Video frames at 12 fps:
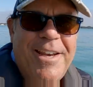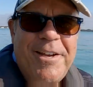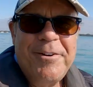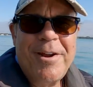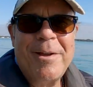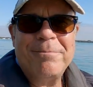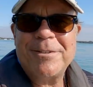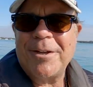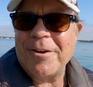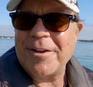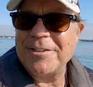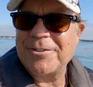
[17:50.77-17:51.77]
And here I'm
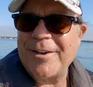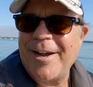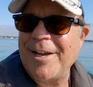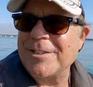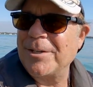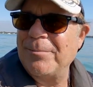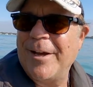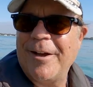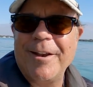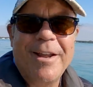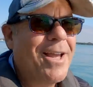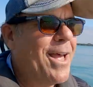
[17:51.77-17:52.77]
talking trash
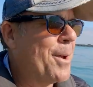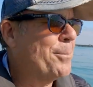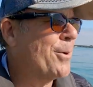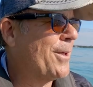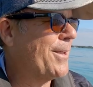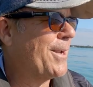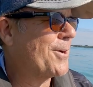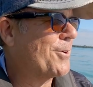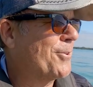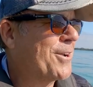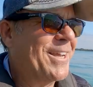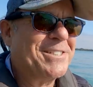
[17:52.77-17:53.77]
about I'm probably not
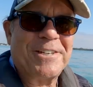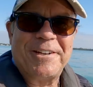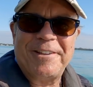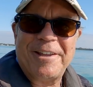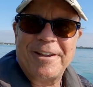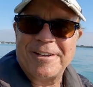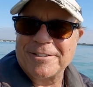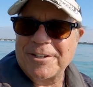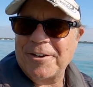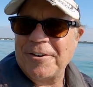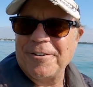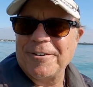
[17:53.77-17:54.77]
going to catch anything because
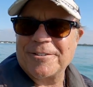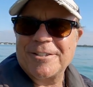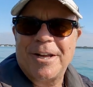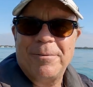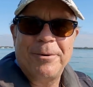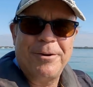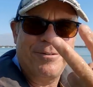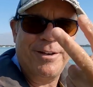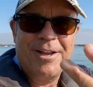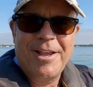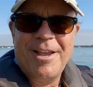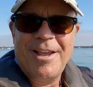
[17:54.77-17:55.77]
the current's not
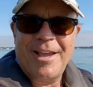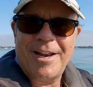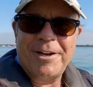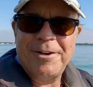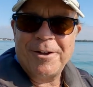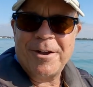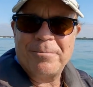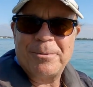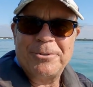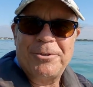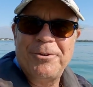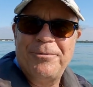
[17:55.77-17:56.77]
moving, and I hook up
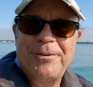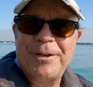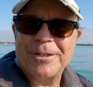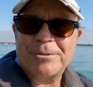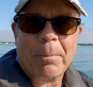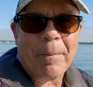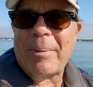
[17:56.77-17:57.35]
with two fish.